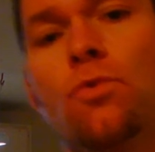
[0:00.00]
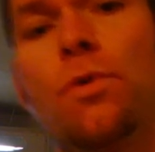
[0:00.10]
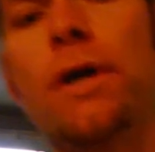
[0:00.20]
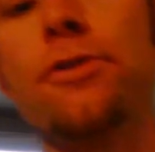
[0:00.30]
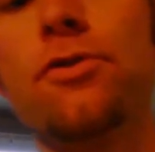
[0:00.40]

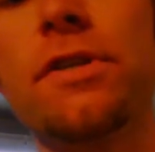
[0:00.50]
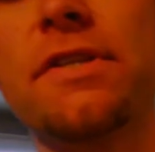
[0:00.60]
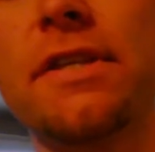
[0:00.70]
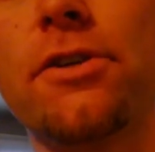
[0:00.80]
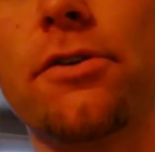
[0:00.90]
right through the
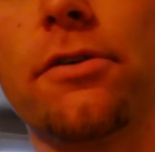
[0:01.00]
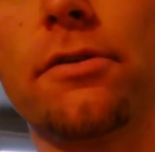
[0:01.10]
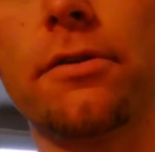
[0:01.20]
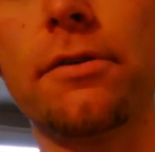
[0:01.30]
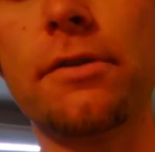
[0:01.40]
center
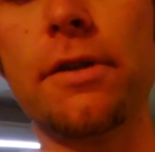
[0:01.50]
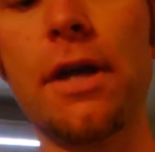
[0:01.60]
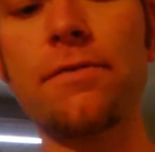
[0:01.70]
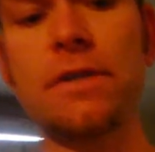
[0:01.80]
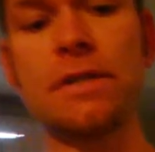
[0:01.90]

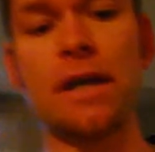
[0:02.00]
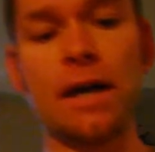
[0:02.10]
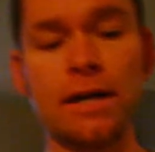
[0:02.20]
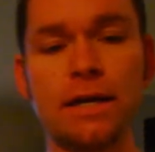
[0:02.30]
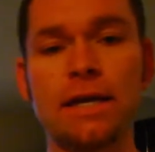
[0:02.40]
of this
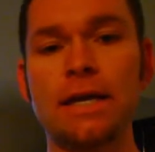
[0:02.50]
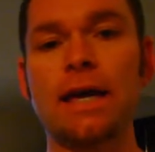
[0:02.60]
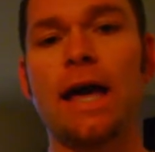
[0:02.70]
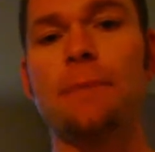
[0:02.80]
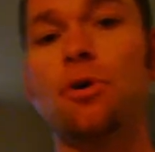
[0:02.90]
guy,
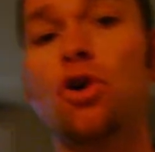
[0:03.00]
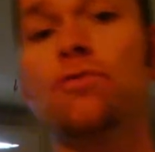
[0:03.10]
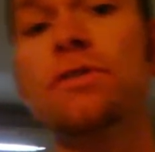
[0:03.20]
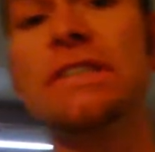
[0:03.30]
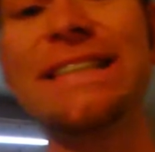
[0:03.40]
and I'm gonna go
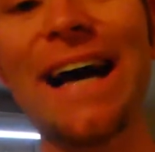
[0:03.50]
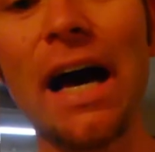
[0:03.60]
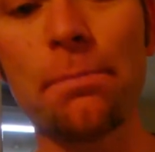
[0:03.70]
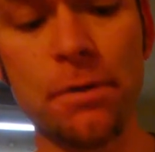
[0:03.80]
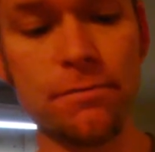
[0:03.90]
over the
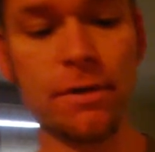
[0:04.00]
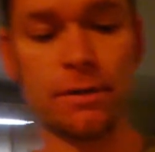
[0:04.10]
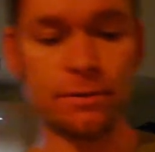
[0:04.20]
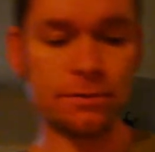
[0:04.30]
top of it.